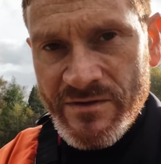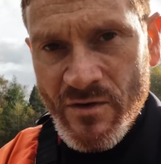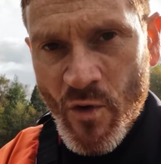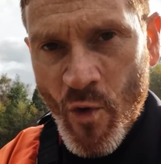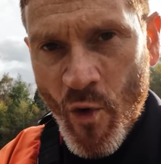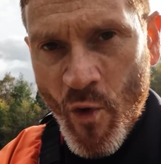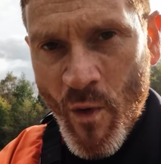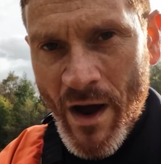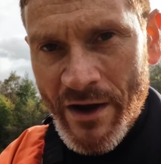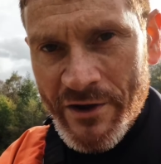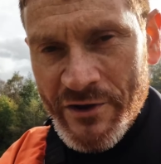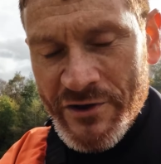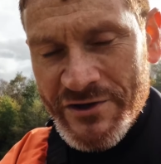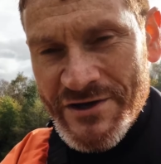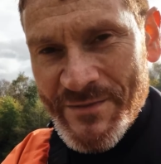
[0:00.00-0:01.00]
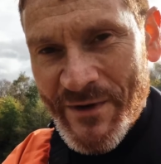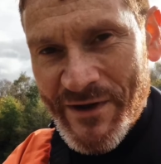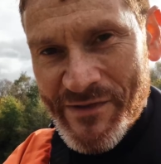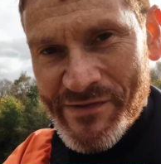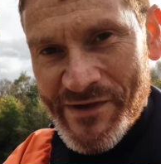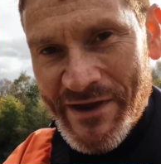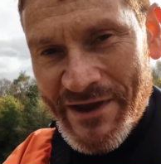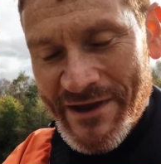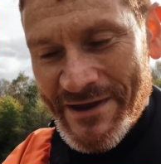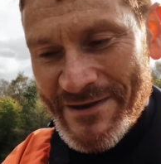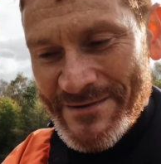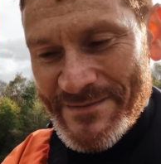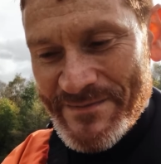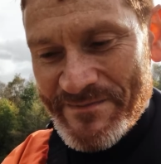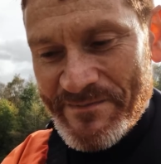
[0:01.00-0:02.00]
All well and good, you might think,
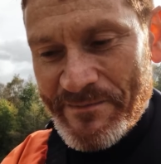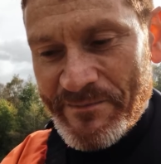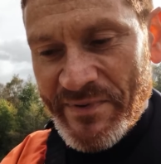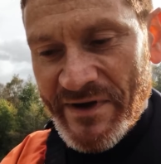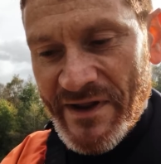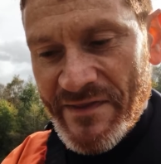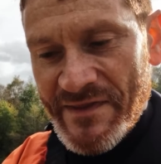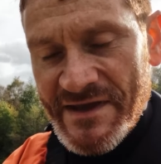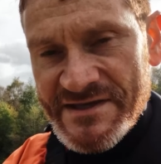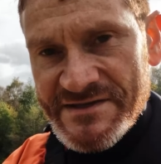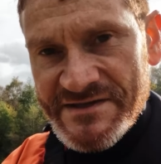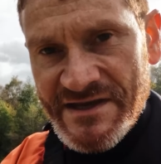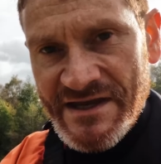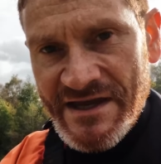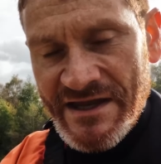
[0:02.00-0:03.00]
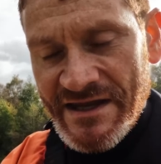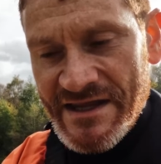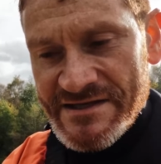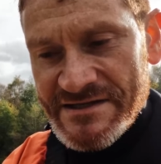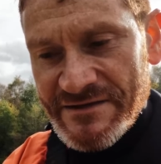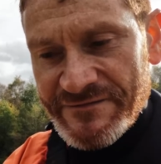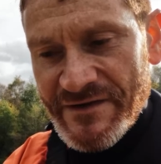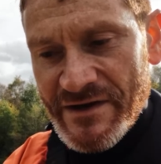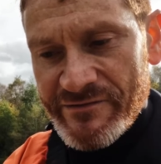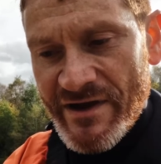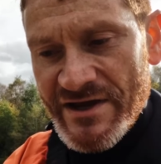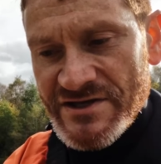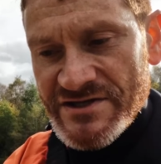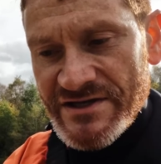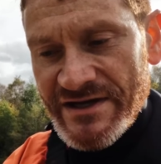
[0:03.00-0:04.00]
but in this
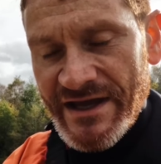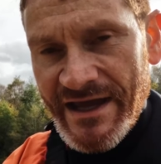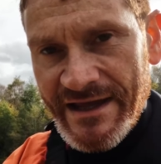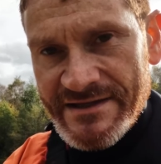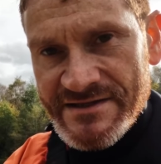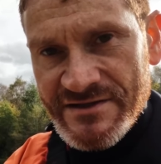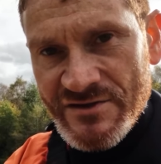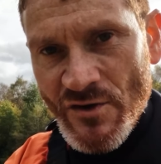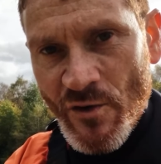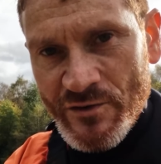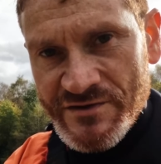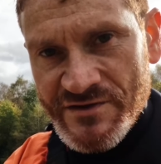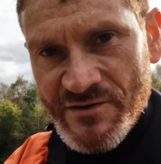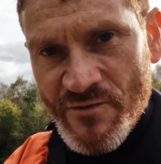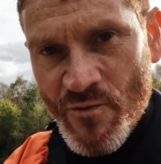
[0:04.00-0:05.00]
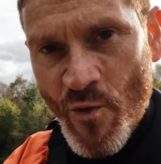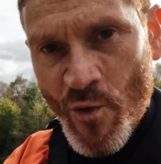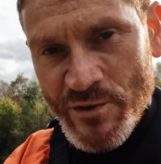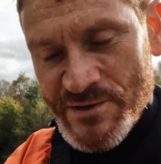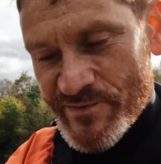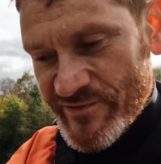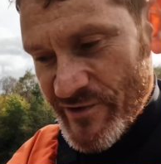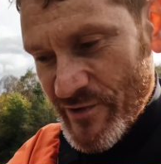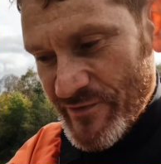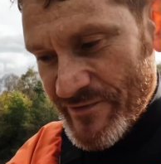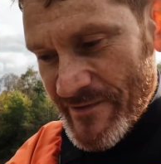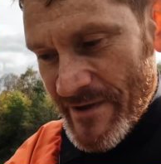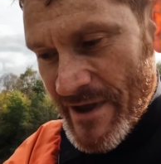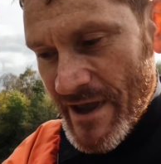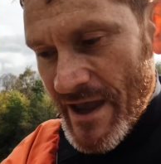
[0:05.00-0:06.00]
configuration, it's not waterproof.
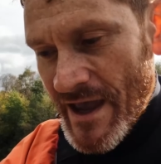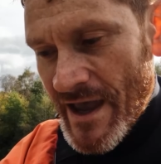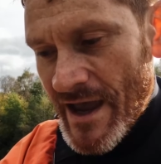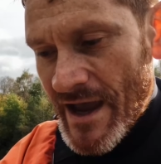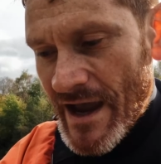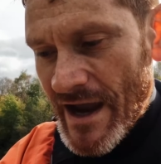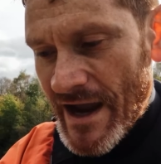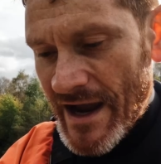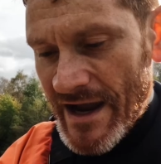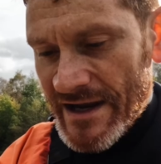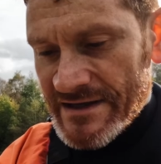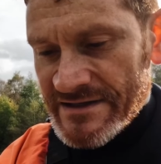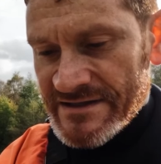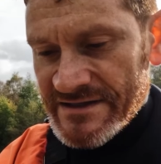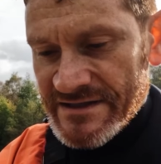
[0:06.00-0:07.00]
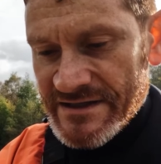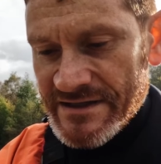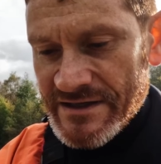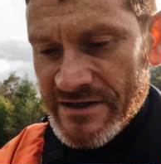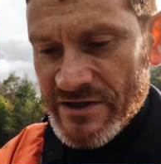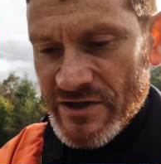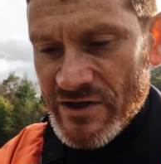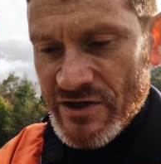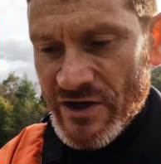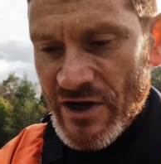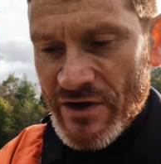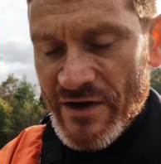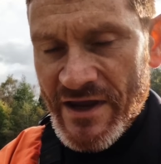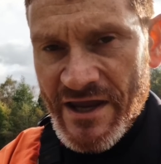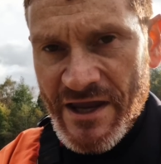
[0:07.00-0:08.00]
And you
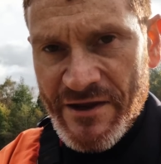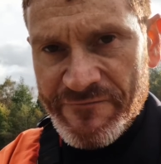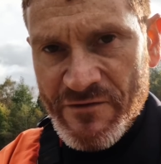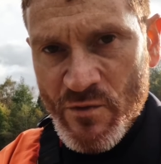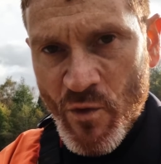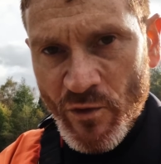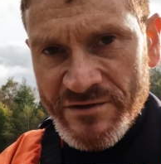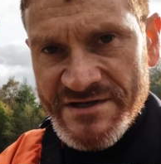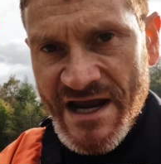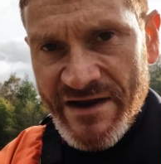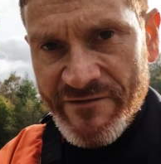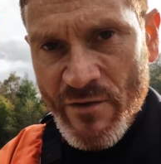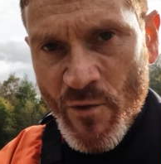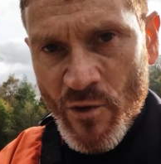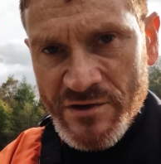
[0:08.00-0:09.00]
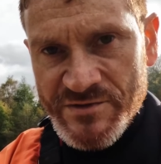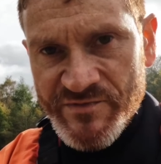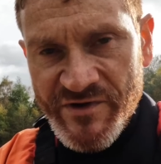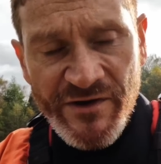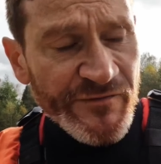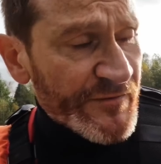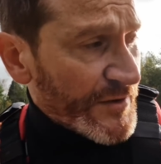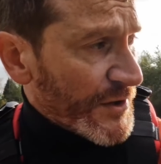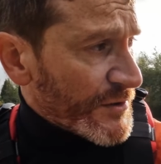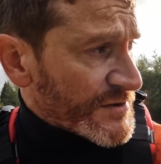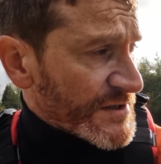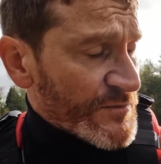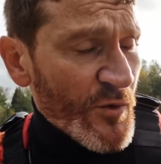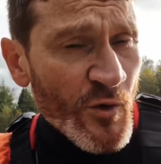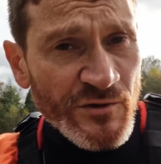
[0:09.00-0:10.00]
know, if you want to have it waterproof for
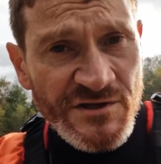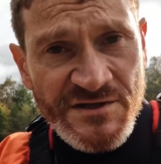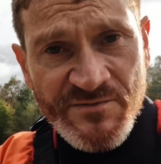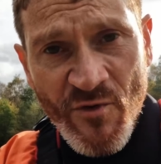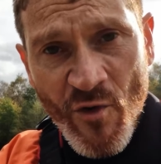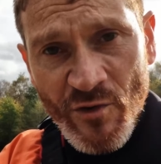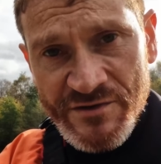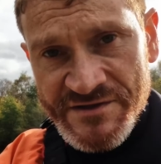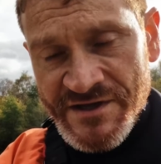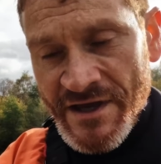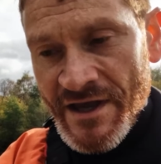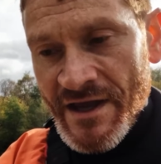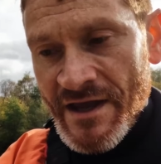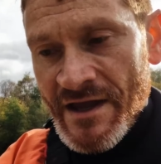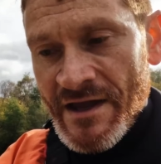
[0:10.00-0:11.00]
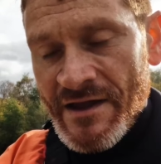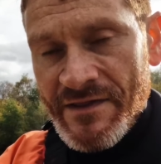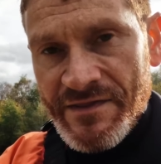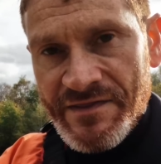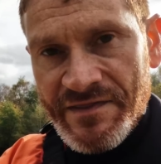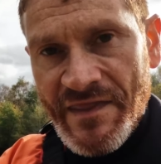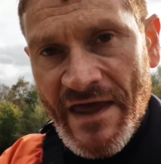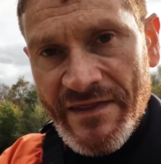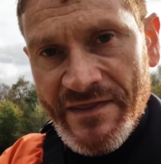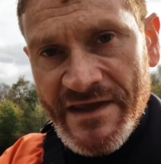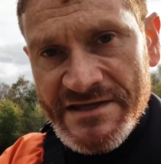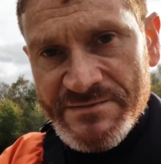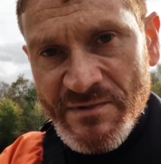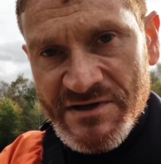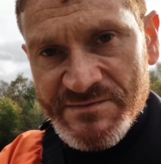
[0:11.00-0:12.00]
use in water sports, then
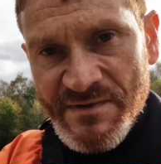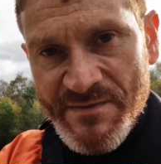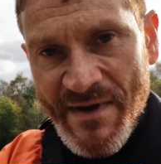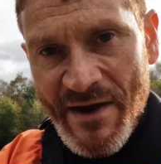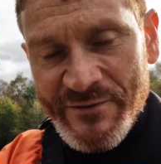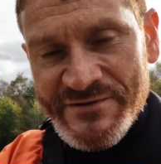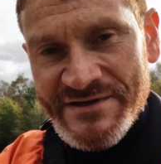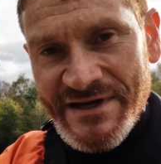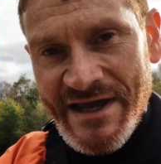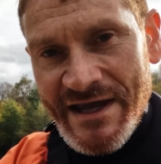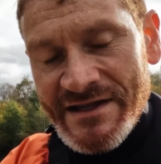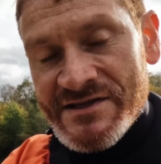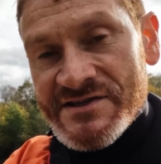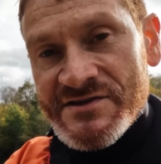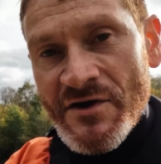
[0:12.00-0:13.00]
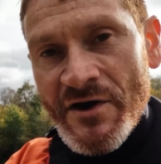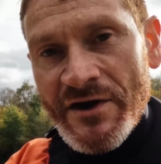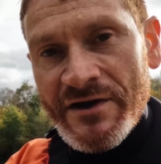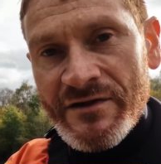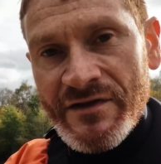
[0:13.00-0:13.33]
this must be mounted inside